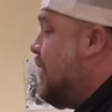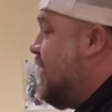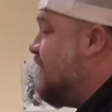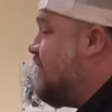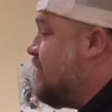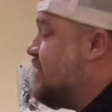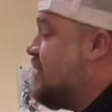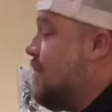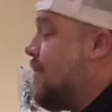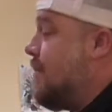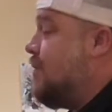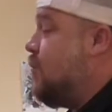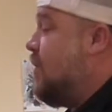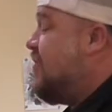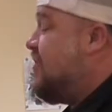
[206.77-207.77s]
when I first saw
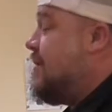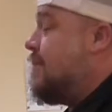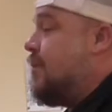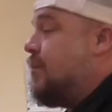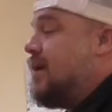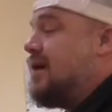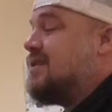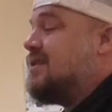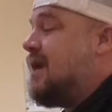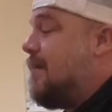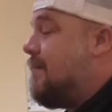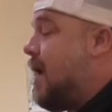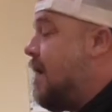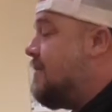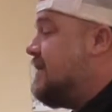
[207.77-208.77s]
Bobby with them, but when I
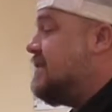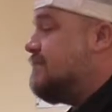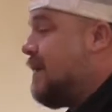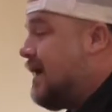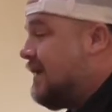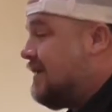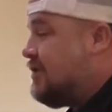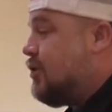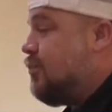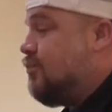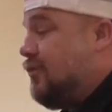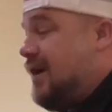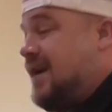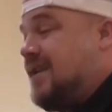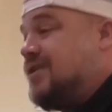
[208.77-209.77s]
saw Bobby smiling so
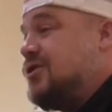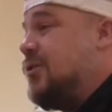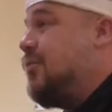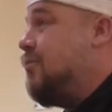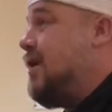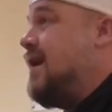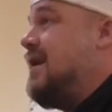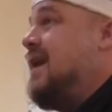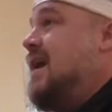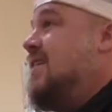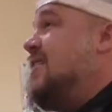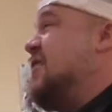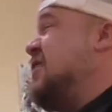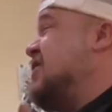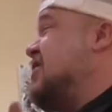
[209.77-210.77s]
bright and so
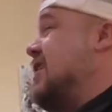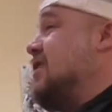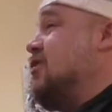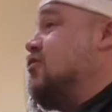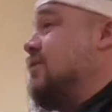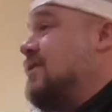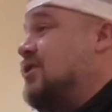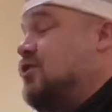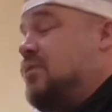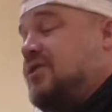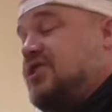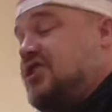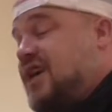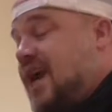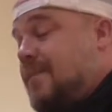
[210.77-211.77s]
bright that the sun cringed
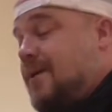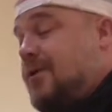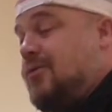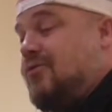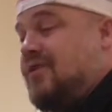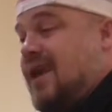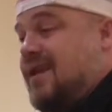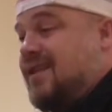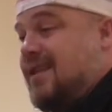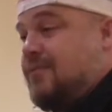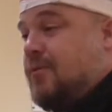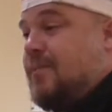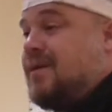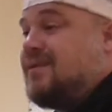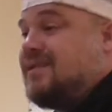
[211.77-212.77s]
with shame, I knew then they
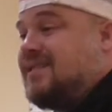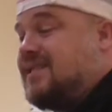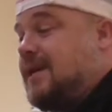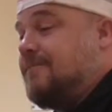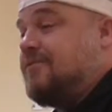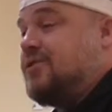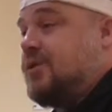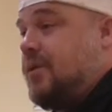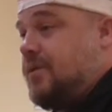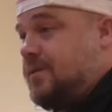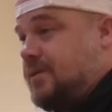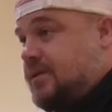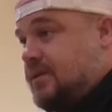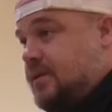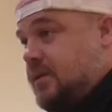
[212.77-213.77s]
were meant to save
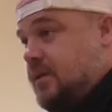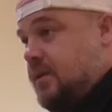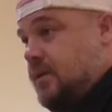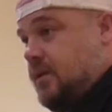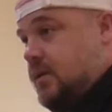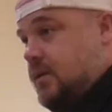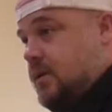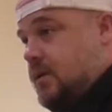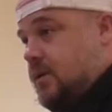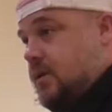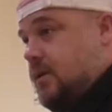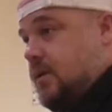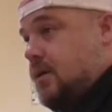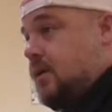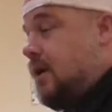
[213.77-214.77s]
souls.
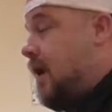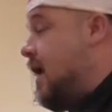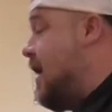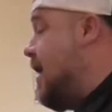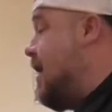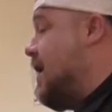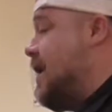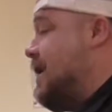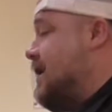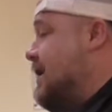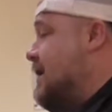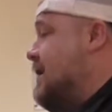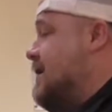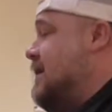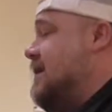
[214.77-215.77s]

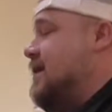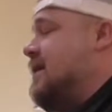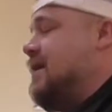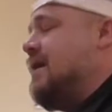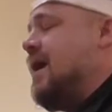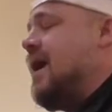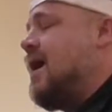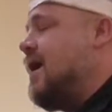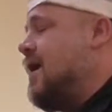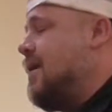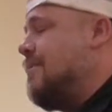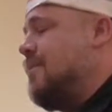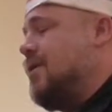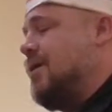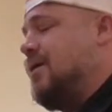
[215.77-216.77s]
Hare
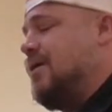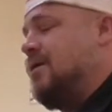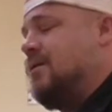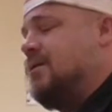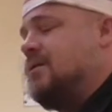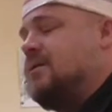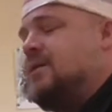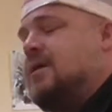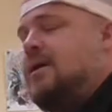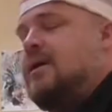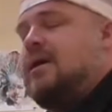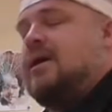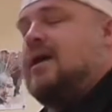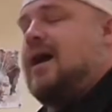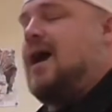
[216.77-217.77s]
Rama,
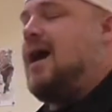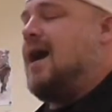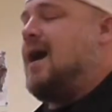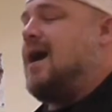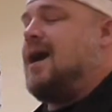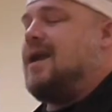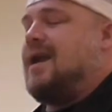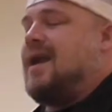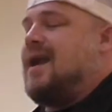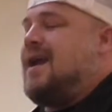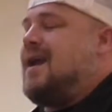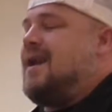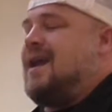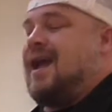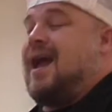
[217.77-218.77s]

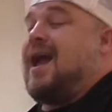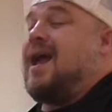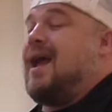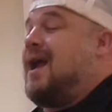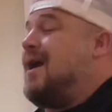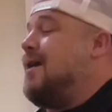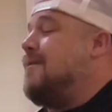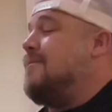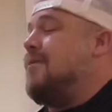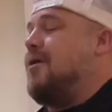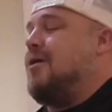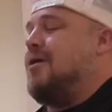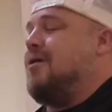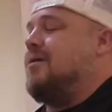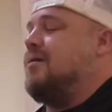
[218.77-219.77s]
Hare
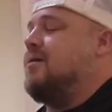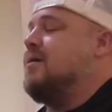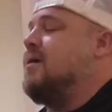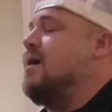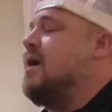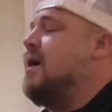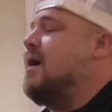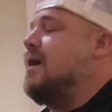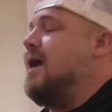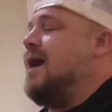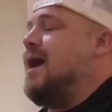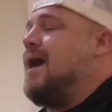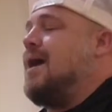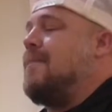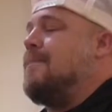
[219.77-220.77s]
Rama,
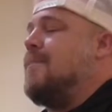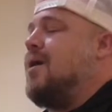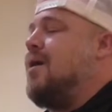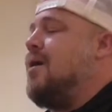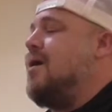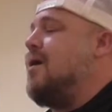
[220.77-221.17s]
Rama